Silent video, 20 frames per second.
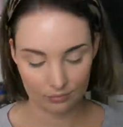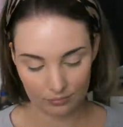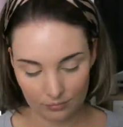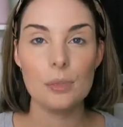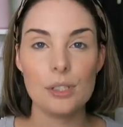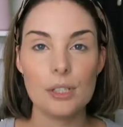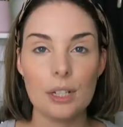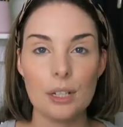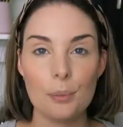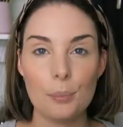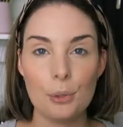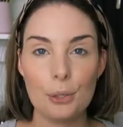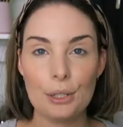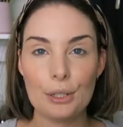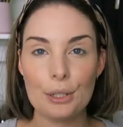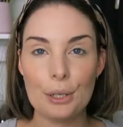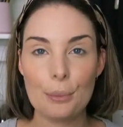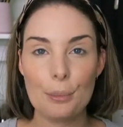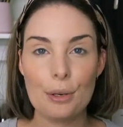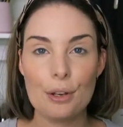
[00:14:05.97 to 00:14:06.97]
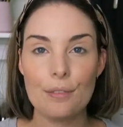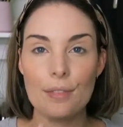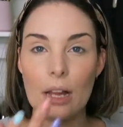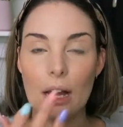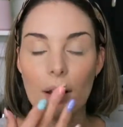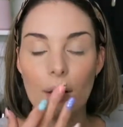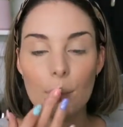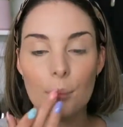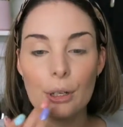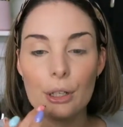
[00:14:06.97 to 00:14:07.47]
Just gonna put a little bit of
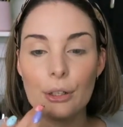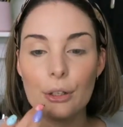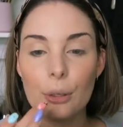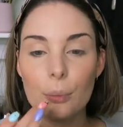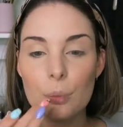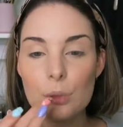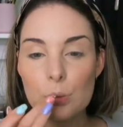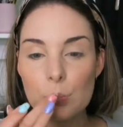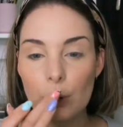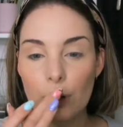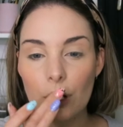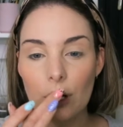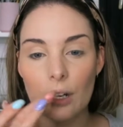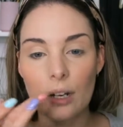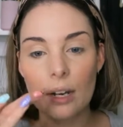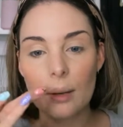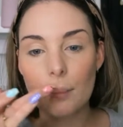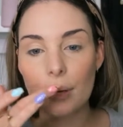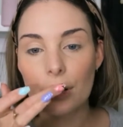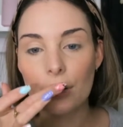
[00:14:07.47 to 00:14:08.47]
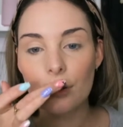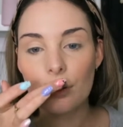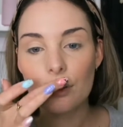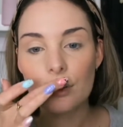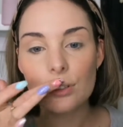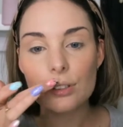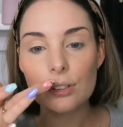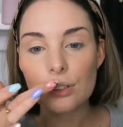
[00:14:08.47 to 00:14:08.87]
that on my Cupid's bow and my nose.